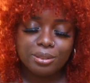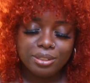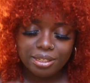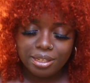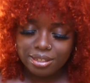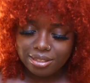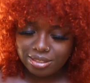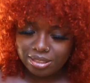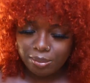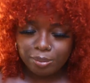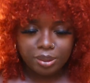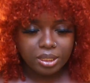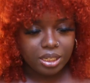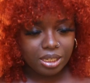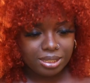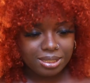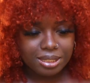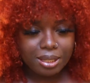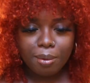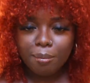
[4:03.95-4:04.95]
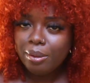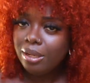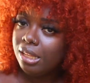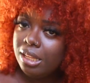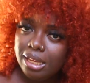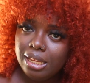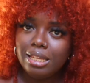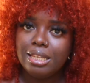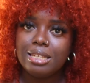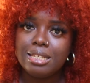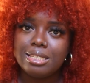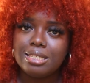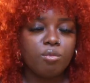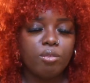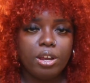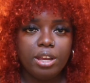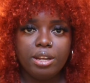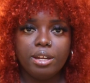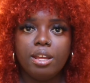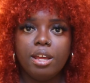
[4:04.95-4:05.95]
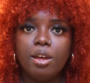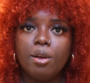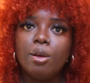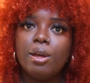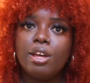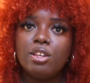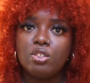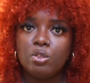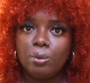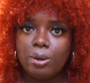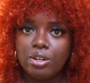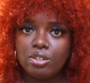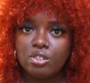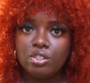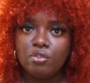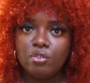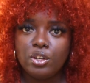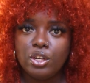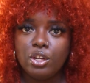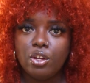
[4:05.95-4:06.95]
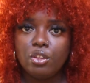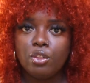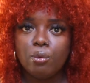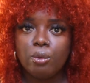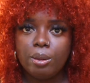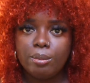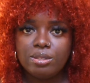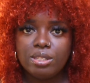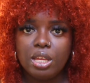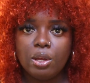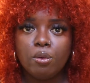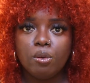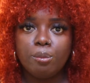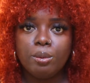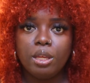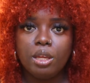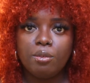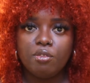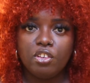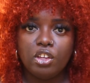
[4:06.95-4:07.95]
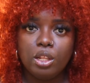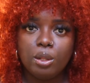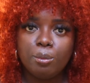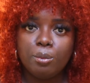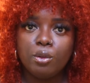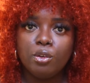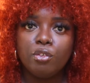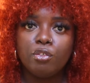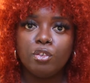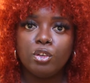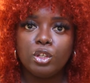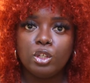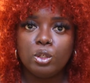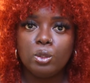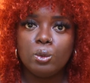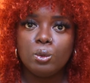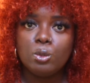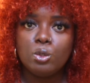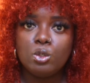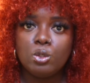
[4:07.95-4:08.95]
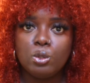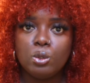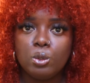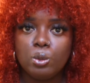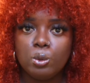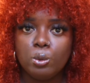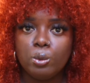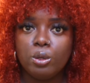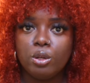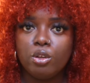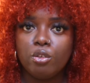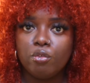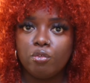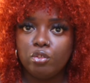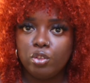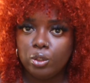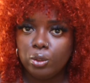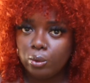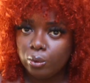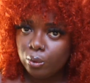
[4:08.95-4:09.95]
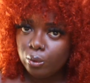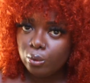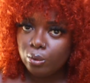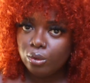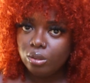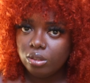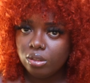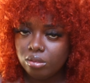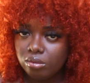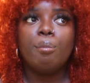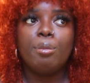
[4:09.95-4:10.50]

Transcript: Please, please, please. Right now, as you watch this video, the website will be available for you to view,